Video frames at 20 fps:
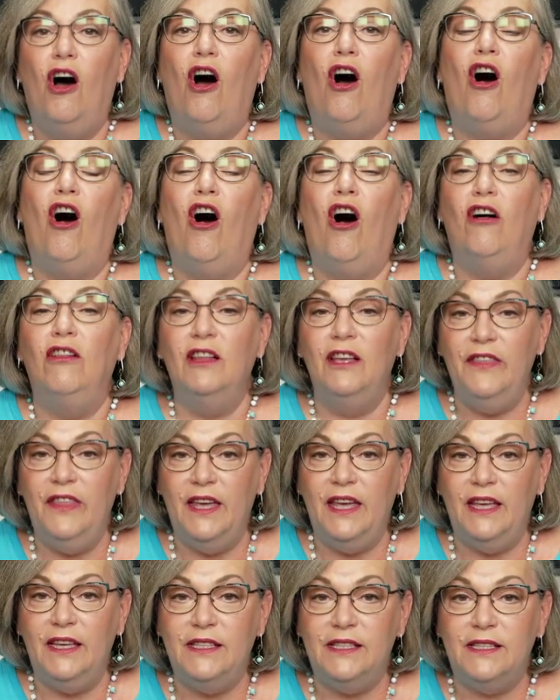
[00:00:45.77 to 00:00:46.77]
All of
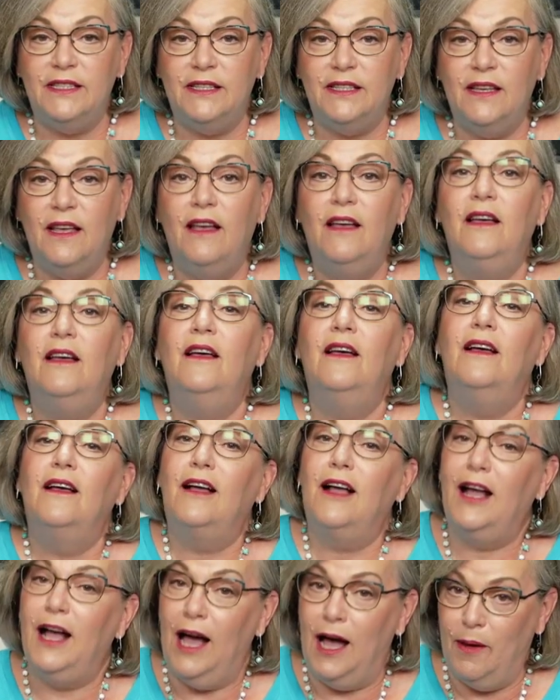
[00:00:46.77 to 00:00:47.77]
this
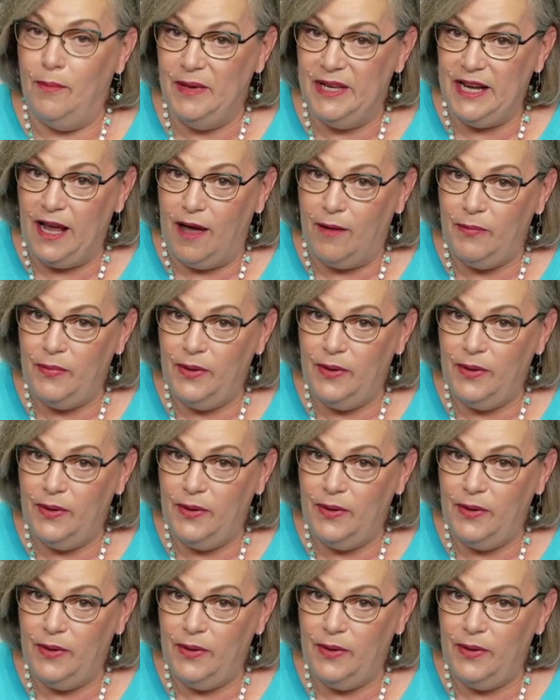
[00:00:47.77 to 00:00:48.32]
coming up.